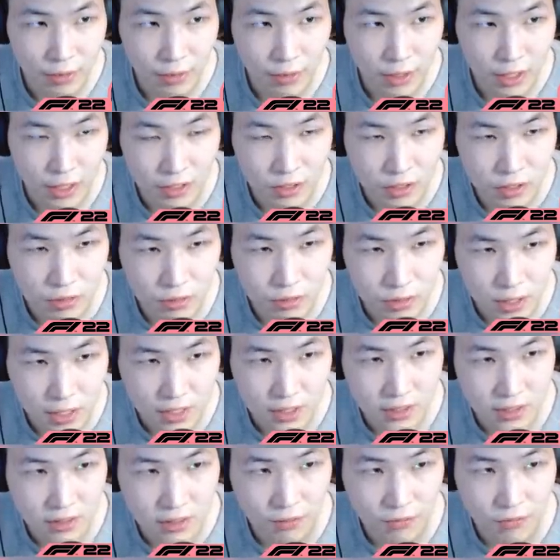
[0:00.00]
We got two
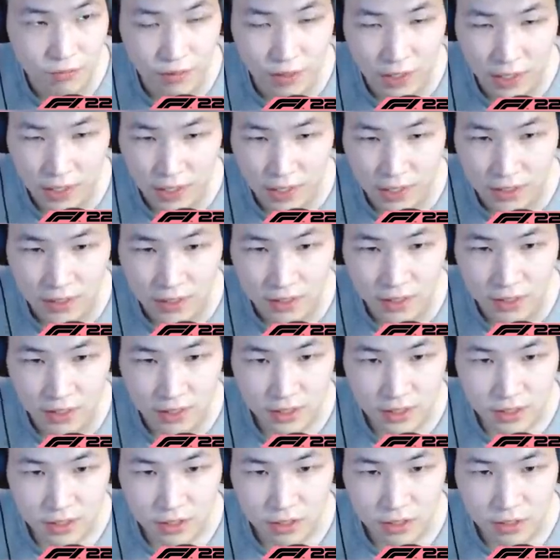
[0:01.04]
tenths to find
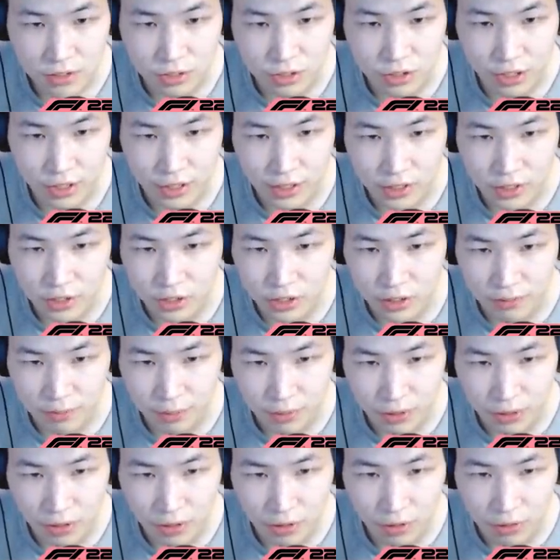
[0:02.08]
to try and jump
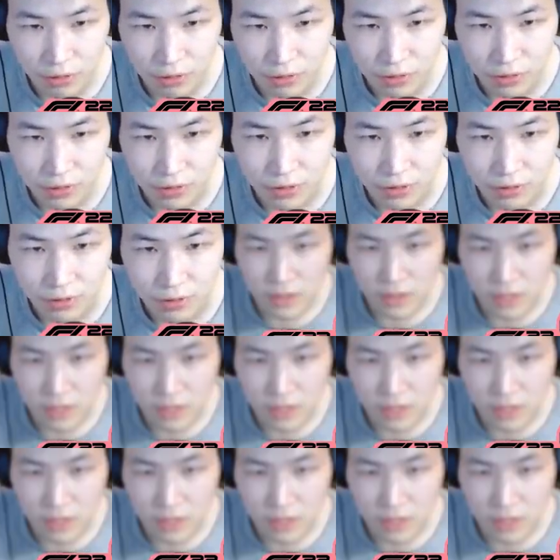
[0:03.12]
Alonso.